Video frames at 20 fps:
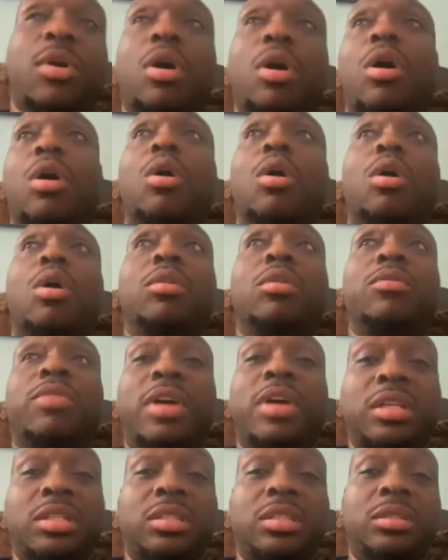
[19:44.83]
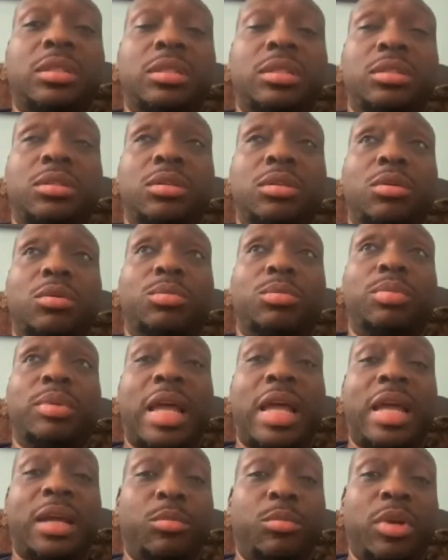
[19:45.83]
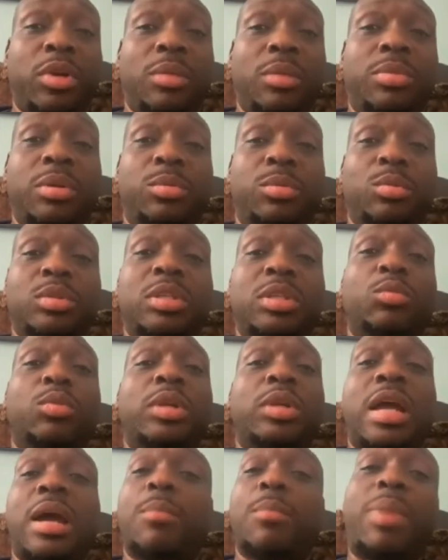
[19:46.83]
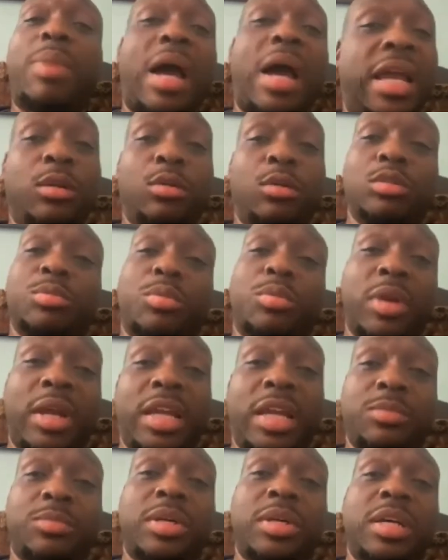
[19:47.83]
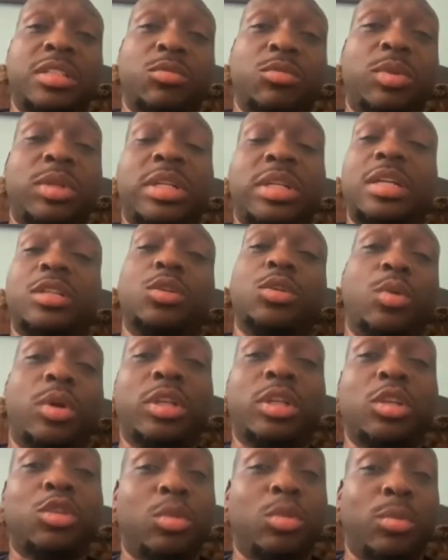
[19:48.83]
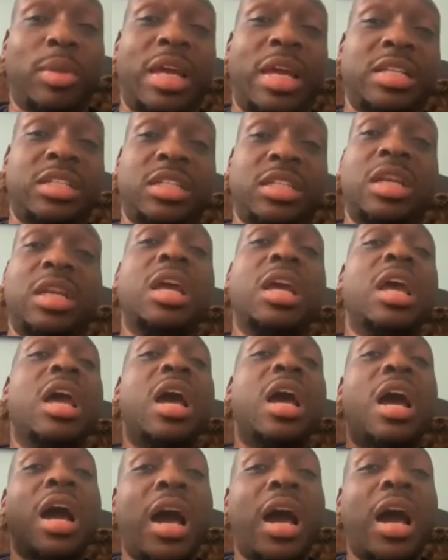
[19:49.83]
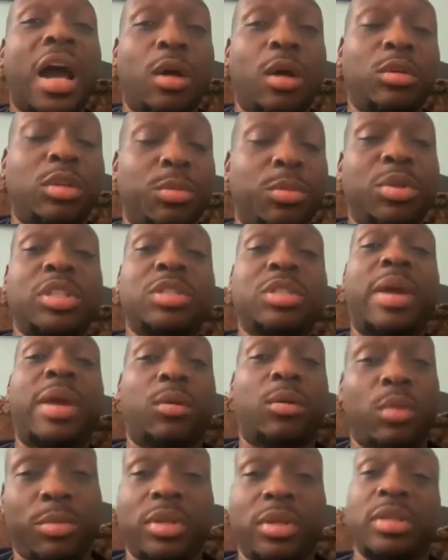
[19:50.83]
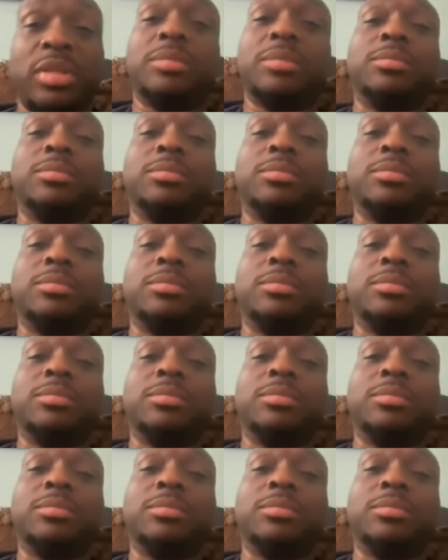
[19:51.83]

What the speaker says: all of us, Black and brown people said we're not buying those brands because of what they're doing? Can you imagine how the pushback would be?